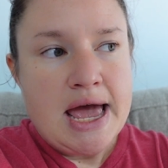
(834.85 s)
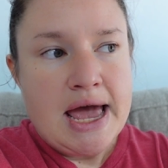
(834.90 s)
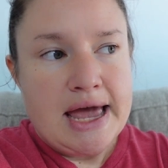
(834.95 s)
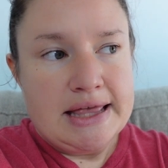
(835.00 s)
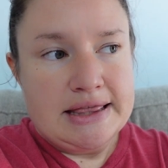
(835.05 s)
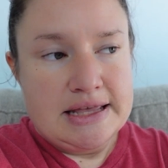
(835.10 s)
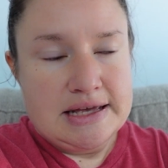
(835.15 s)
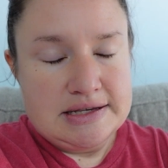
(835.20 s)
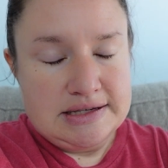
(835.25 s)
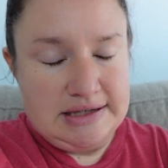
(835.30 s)

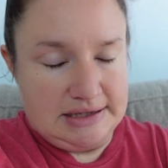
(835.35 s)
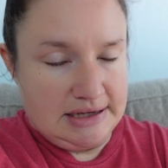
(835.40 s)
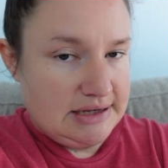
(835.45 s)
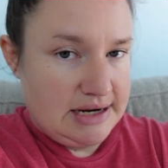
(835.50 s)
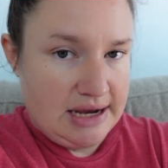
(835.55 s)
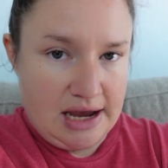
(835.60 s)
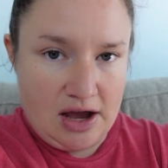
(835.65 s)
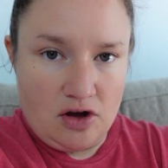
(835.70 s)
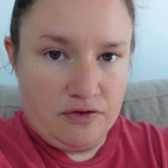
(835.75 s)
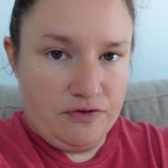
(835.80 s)
And then
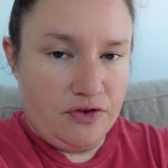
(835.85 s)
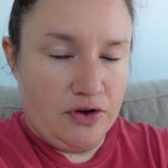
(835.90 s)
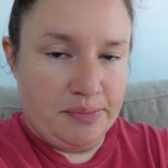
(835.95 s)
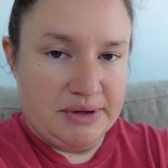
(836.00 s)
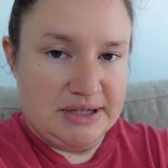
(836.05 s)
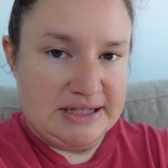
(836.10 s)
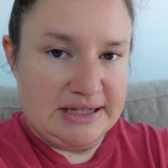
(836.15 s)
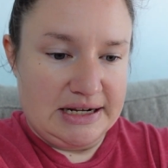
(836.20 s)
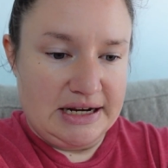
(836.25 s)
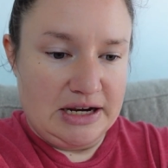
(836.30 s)
Sunday I'll film
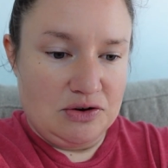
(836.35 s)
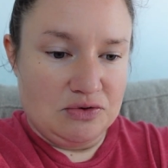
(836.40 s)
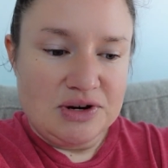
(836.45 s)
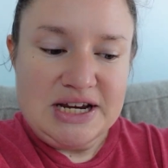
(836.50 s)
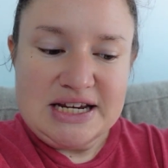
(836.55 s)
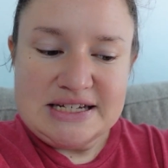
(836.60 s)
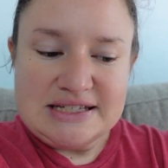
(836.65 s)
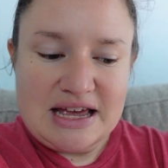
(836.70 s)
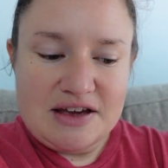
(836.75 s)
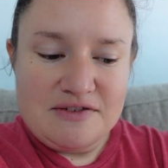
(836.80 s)
a Sunday
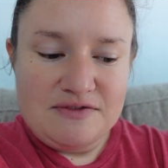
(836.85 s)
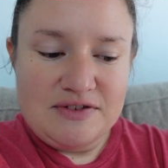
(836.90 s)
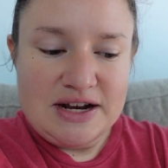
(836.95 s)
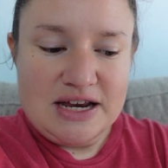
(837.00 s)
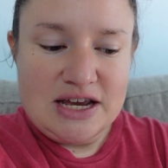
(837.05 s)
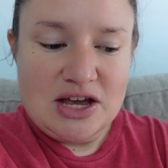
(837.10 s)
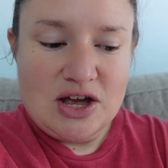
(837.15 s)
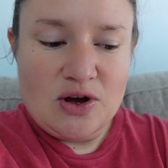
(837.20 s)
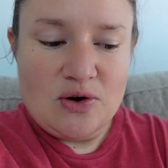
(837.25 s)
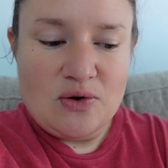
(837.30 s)
reset
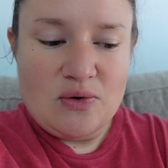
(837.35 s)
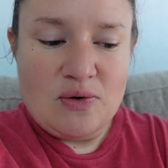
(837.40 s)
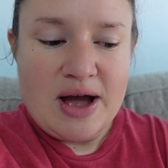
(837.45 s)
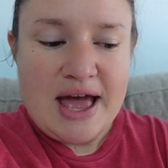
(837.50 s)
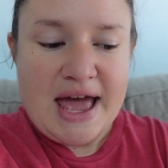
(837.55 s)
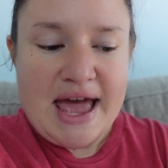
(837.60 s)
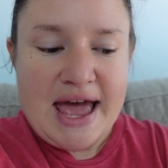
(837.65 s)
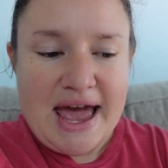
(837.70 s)
video.